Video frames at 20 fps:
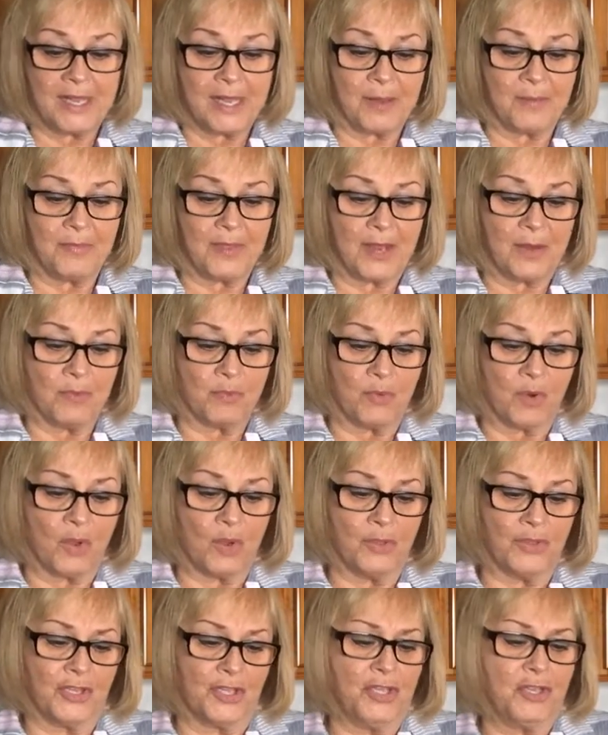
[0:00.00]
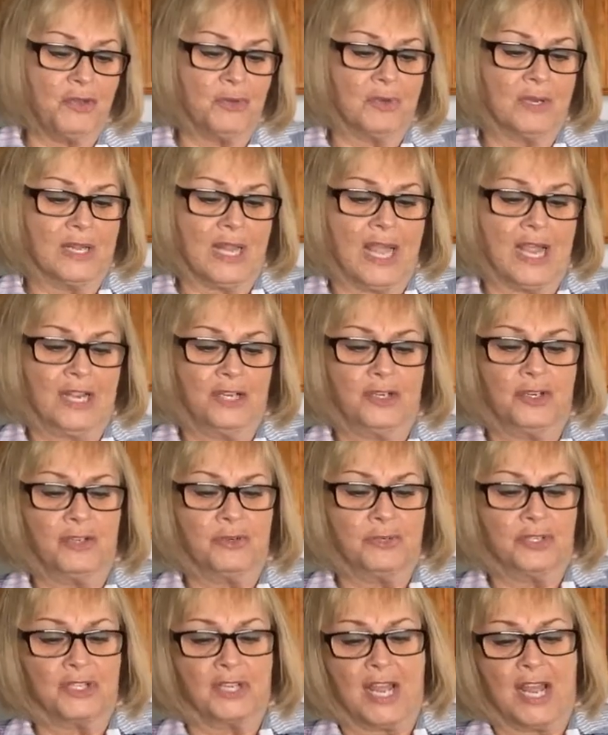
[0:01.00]
them they rolled the
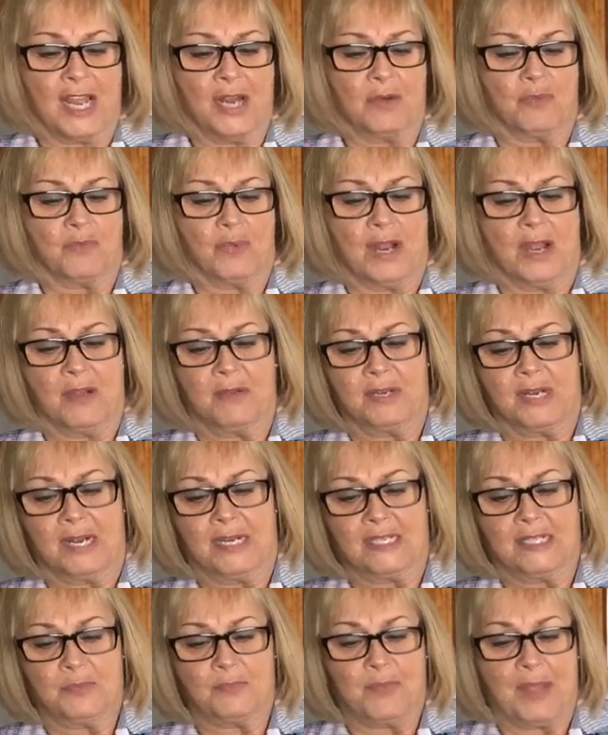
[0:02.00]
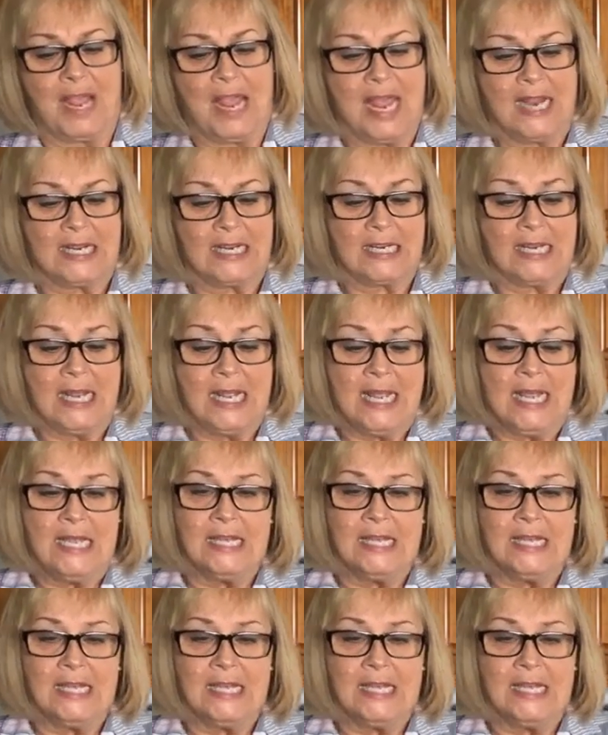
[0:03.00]
huge lion round on his back and